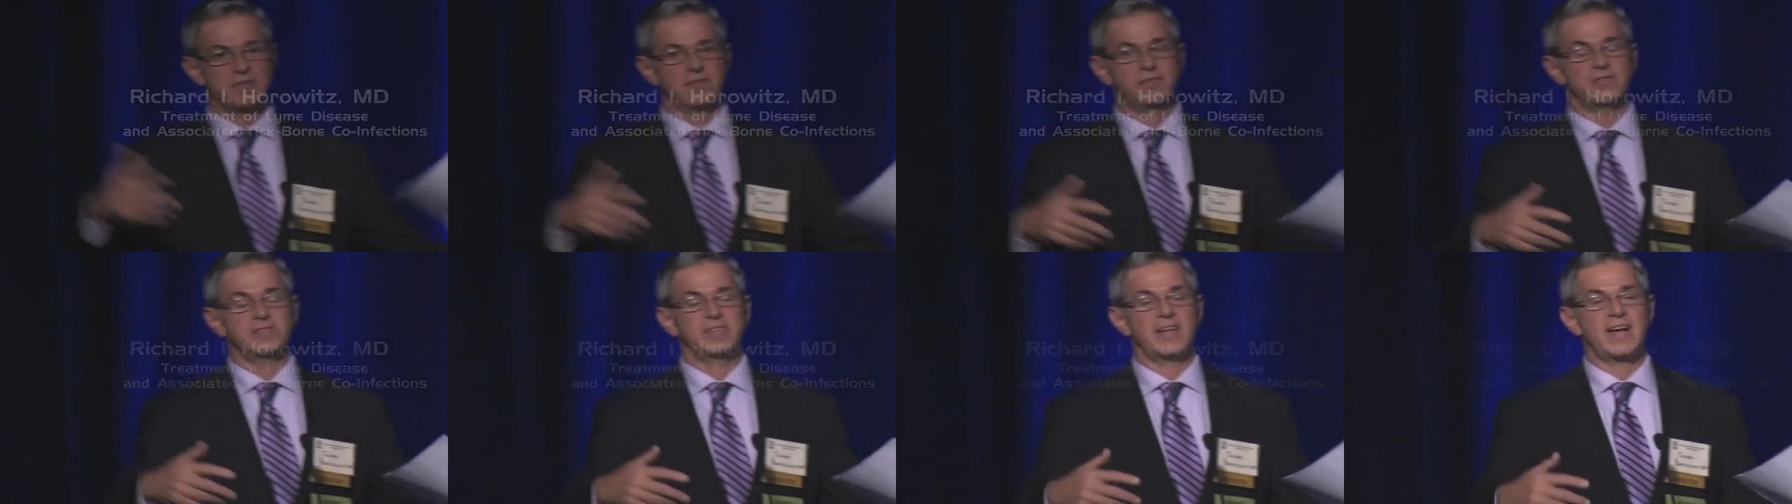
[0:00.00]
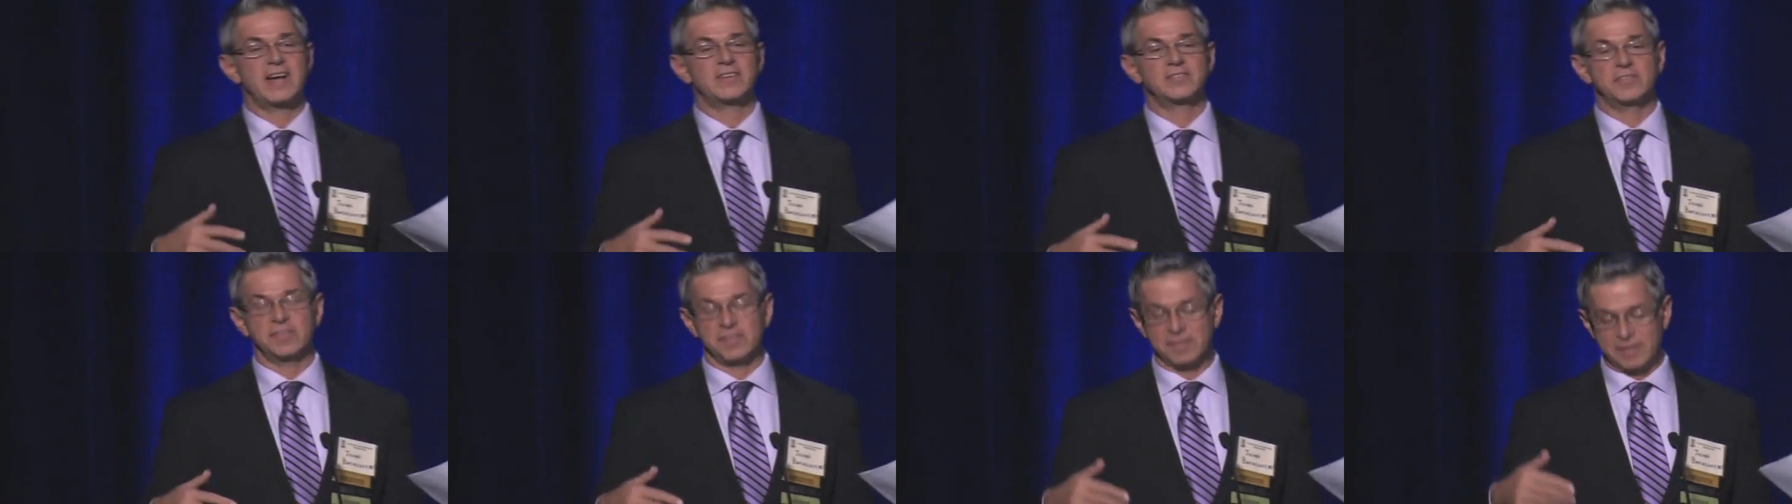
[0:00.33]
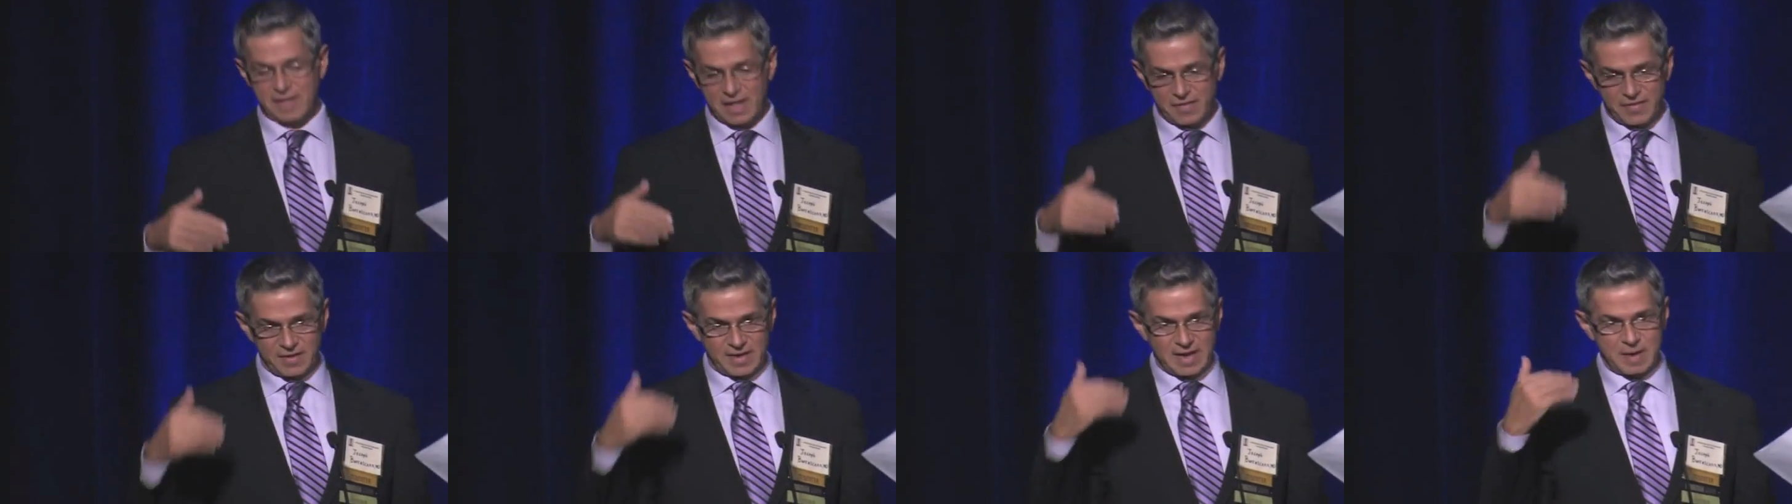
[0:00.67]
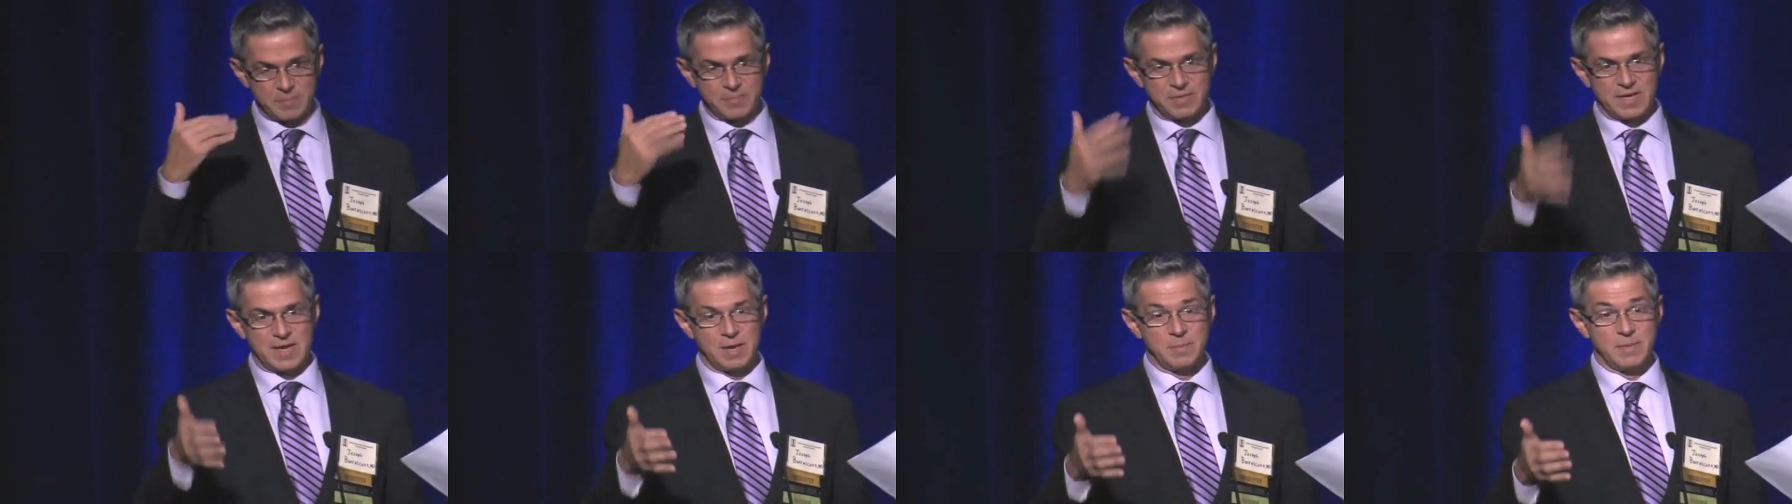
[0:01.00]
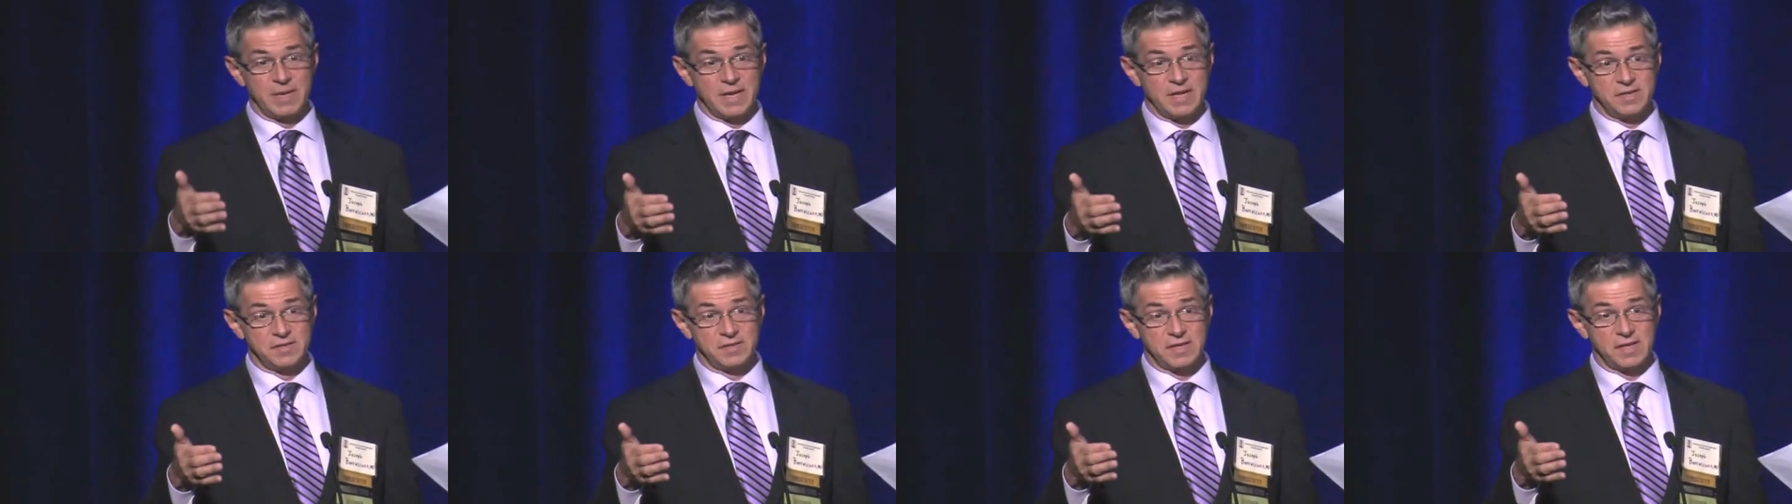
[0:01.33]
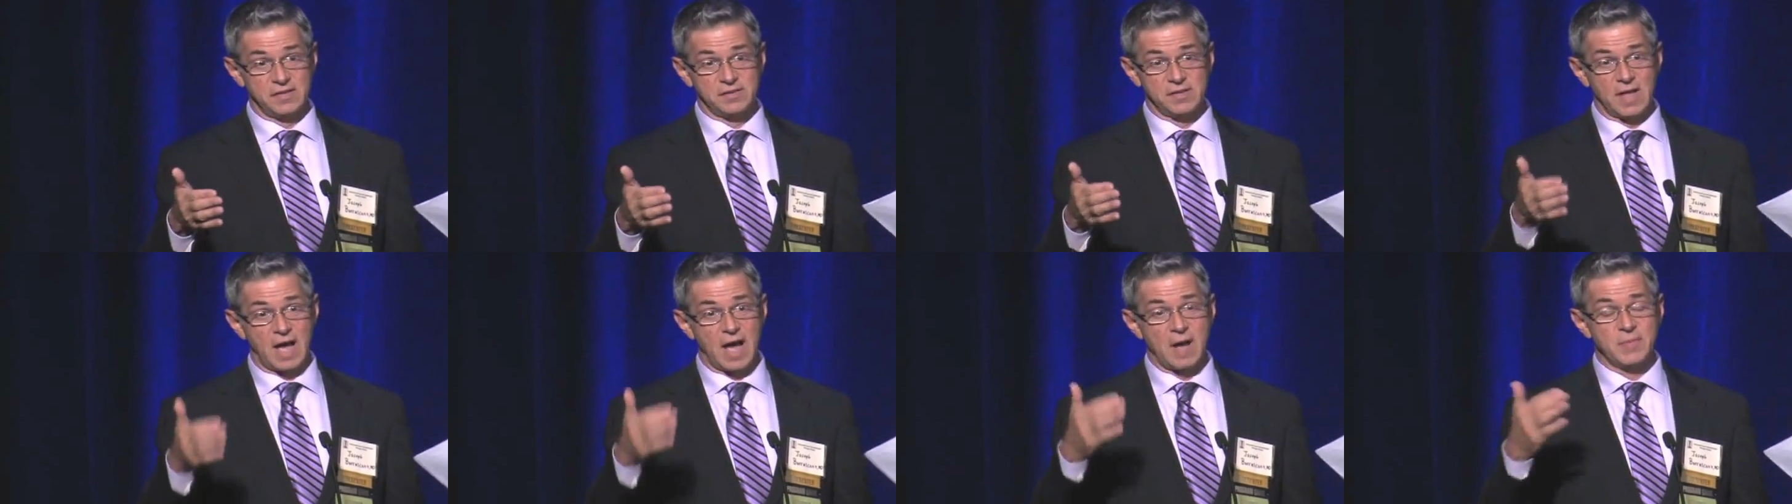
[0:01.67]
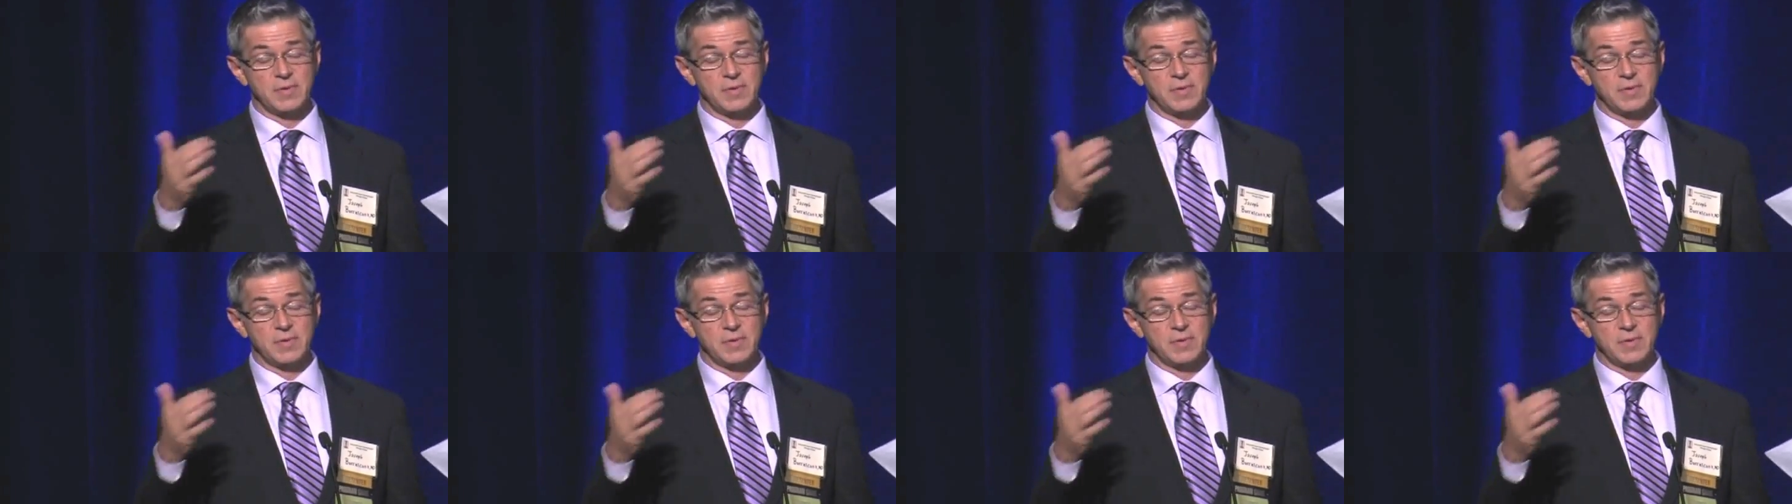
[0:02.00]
different doctors, now they come to him, and he says,